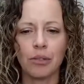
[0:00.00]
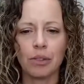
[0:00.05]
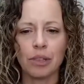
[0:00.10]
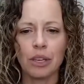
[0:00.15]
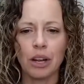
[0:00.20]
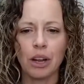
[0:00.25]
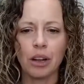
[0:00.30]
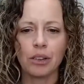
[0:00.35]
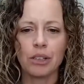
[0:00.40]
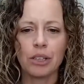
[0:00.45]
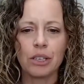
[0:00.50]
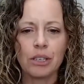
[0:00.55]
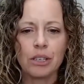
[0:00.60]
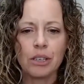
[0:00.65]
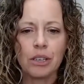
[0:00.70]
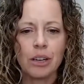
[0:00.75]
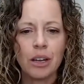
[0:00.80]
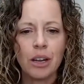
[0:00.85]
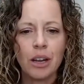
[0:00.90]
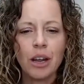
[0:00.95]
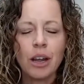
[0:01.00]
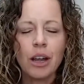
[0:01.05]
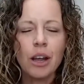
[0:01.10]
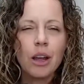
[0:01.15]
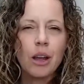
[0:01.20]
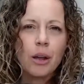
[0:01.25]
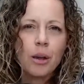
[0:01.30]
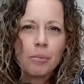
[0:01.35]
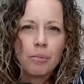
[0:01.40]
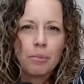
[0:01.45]
results.
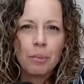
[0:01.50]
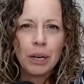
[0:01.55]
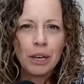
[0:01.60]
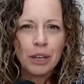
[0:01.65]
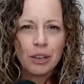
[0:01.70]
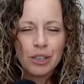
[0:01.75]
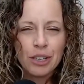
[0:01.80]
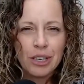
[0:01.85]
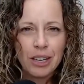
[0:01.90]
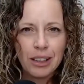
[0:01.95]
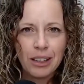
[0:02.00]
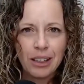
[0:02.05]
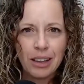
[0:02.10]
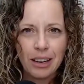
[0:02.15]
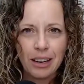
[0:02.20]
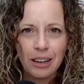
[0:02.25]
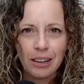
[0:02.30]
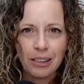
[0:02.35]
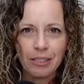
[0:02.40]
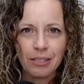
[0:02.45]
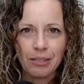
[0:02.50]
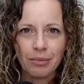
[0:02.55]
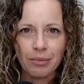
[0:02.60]
But here's the thing.